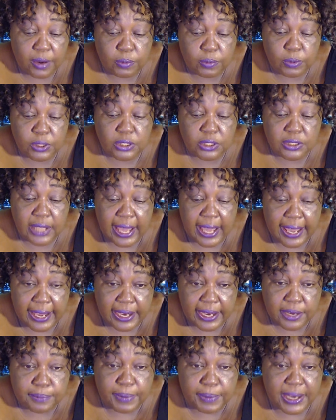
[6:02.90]
will
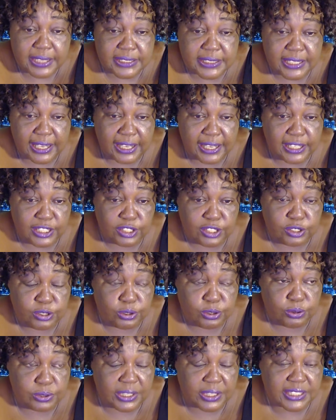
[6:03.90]
end by telling
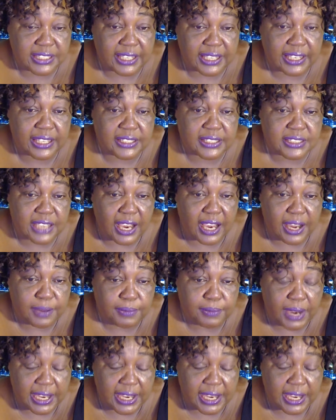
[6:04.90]
you the second time